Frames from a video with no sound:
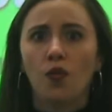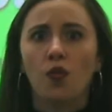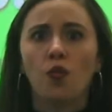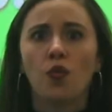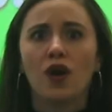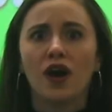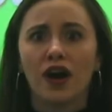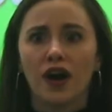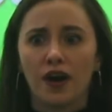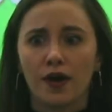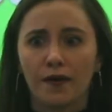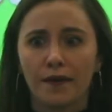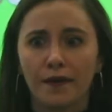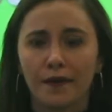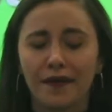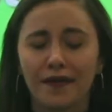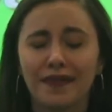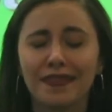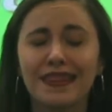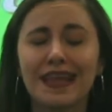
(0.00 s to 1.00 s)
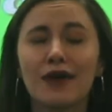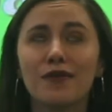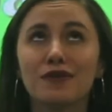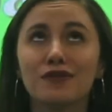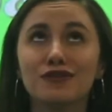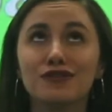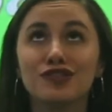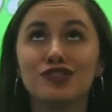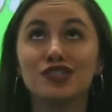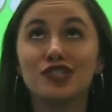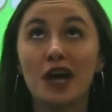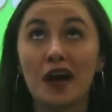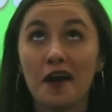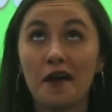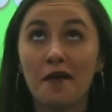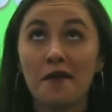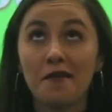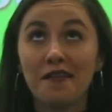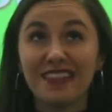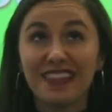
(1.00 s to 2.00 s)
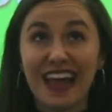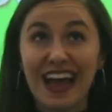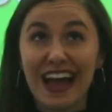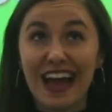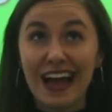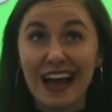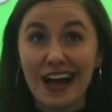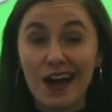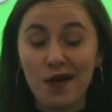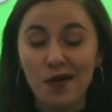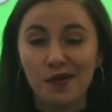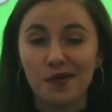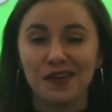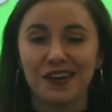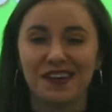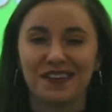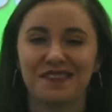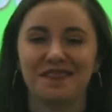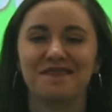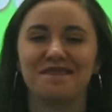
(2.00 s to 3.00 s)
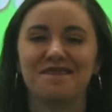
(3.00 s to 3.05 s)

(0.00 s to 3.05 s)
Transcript: Whoa, that was so loud.